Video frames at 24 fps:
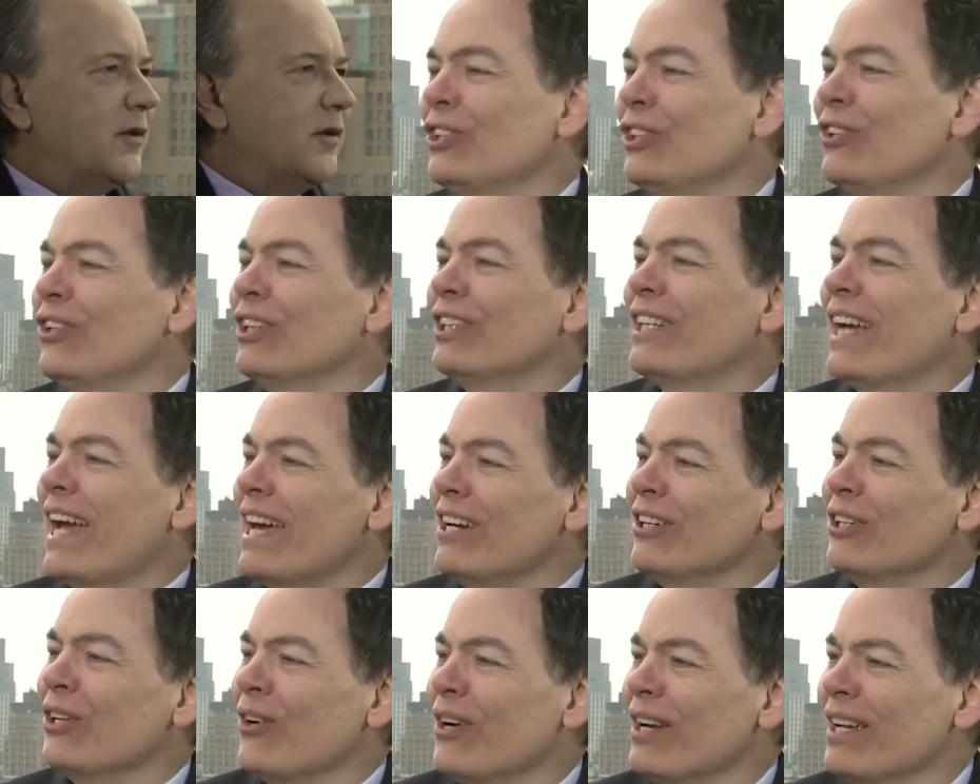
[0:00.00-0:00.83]
there a
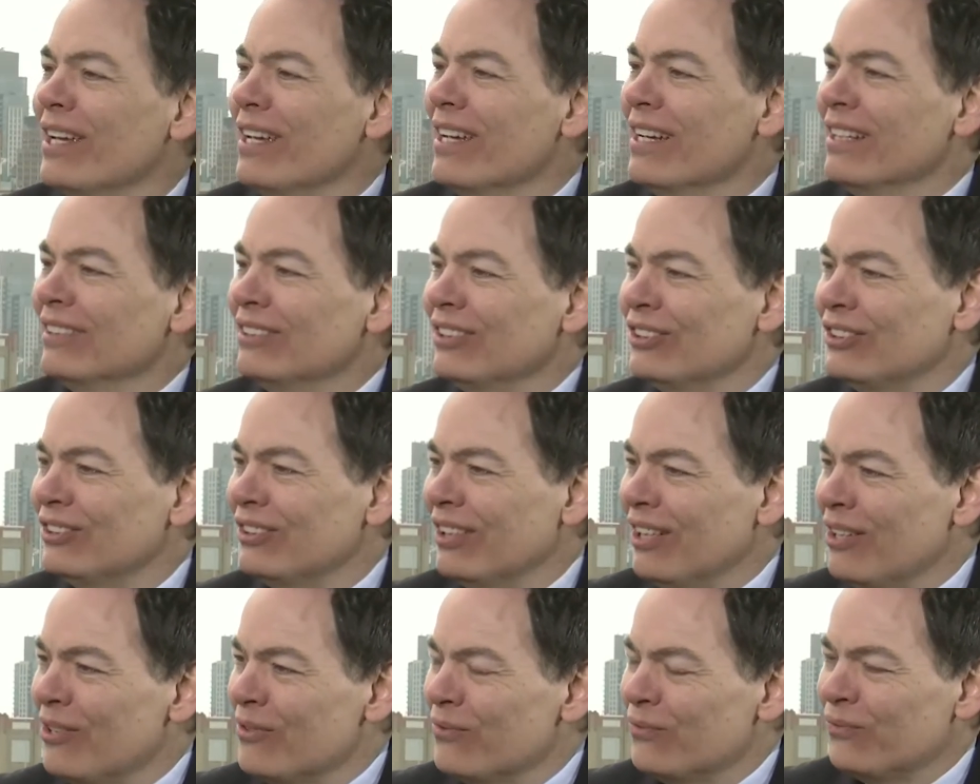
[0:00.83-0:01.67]
category
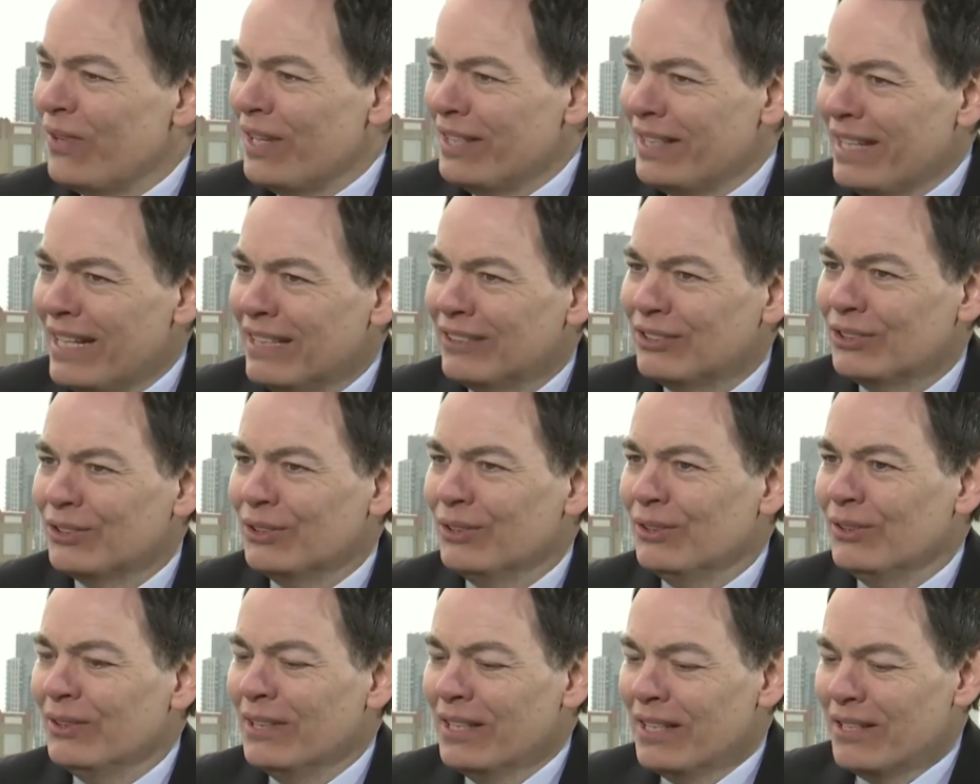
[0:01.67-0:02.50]
of
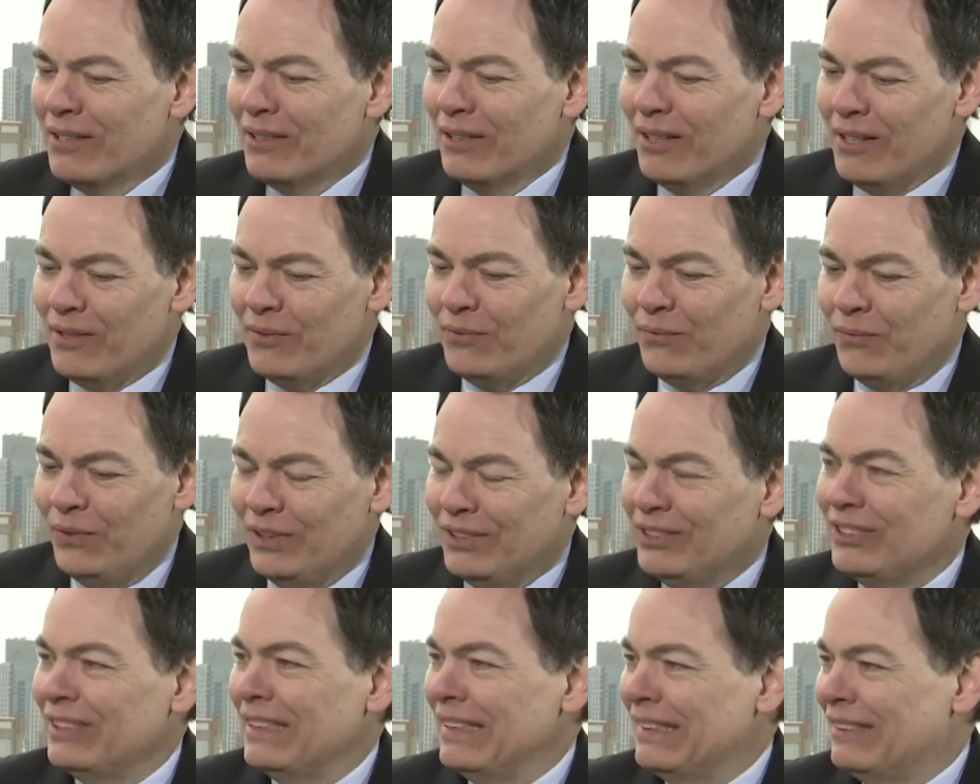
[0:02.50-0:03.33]
financial
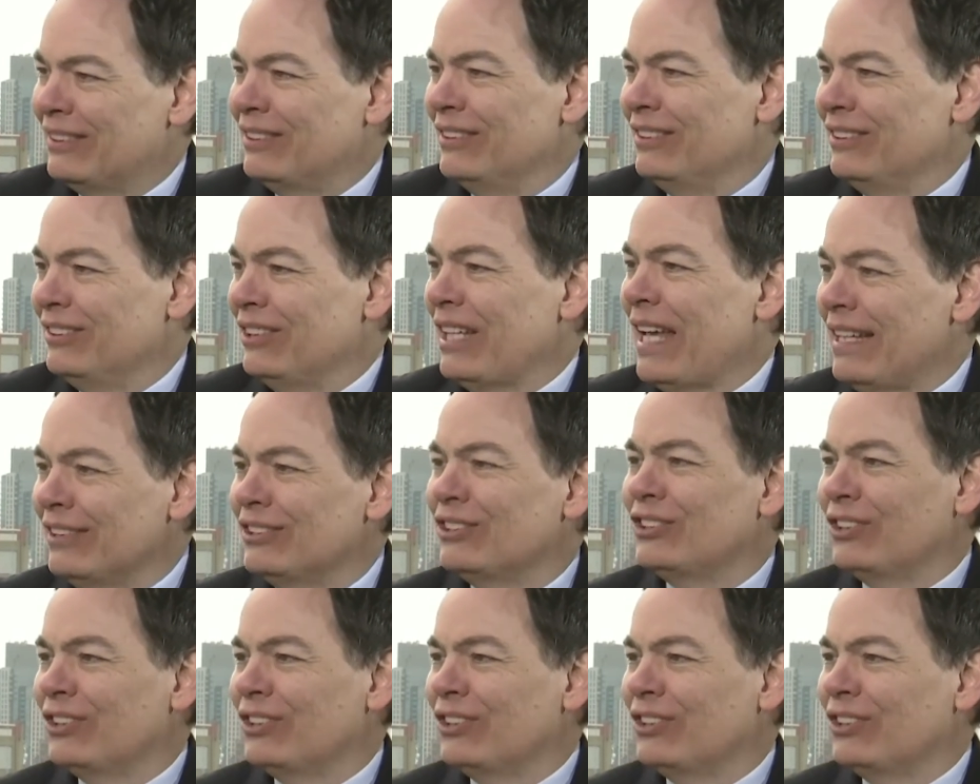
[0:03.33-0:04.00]
physics as